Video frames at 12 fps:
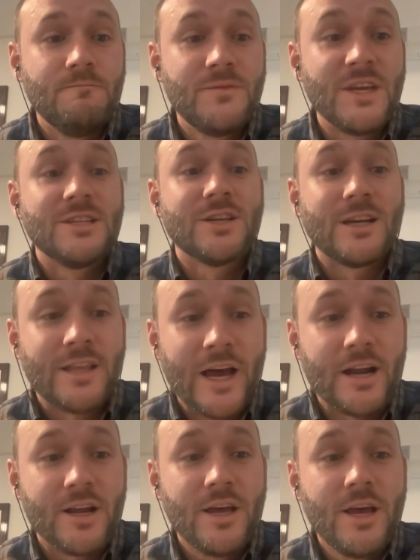things like
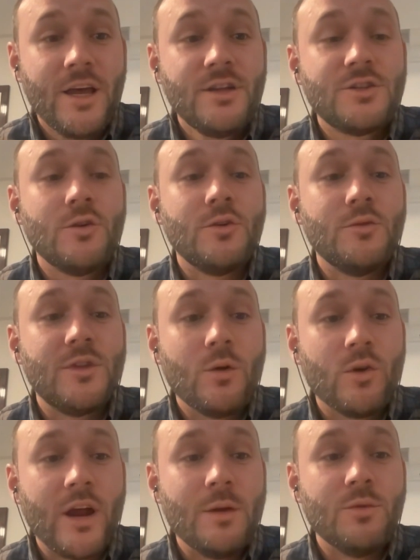that. So they
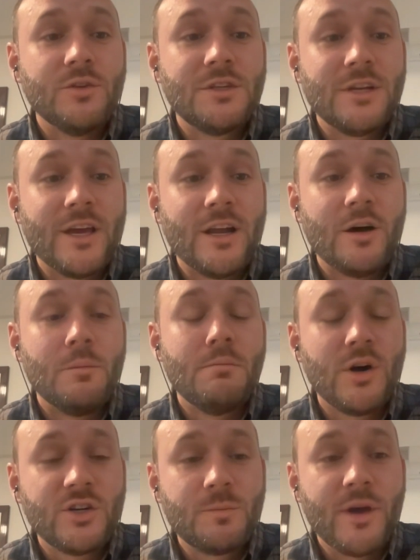were able to get a
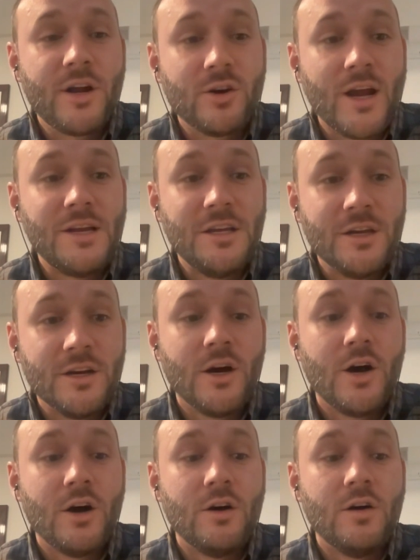much better idea
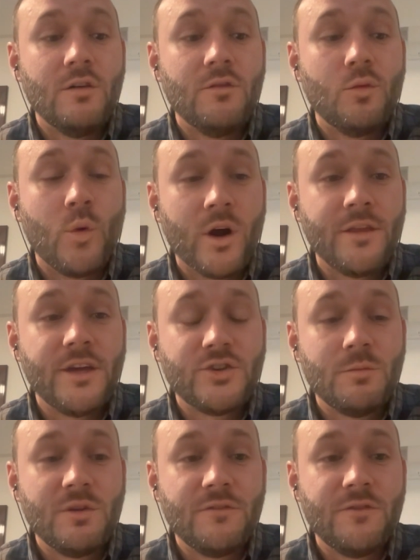of where they
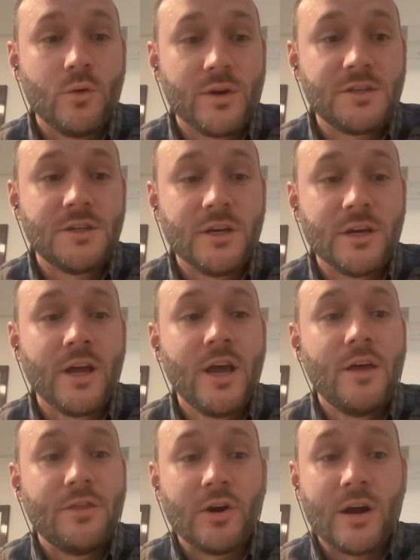should be focusing
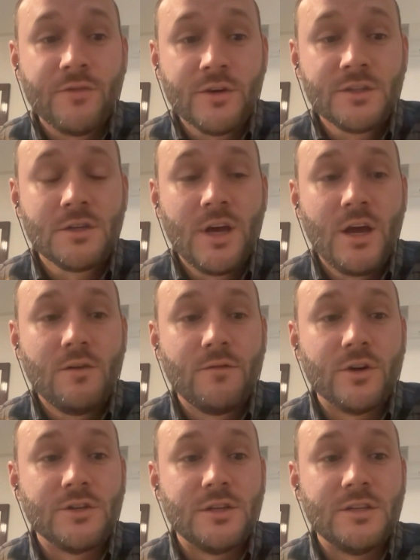their efforts
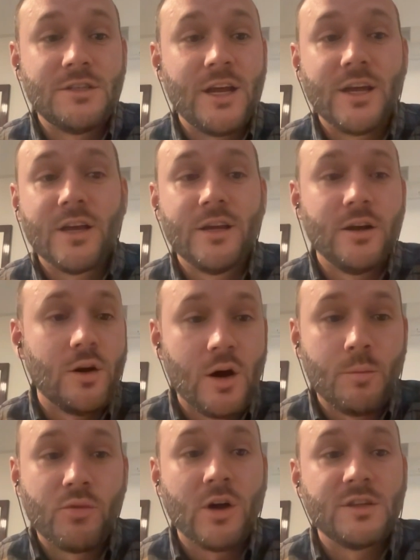versus taking a
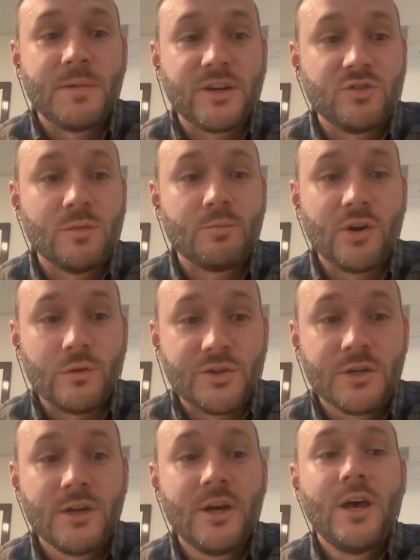broad spectrum approach.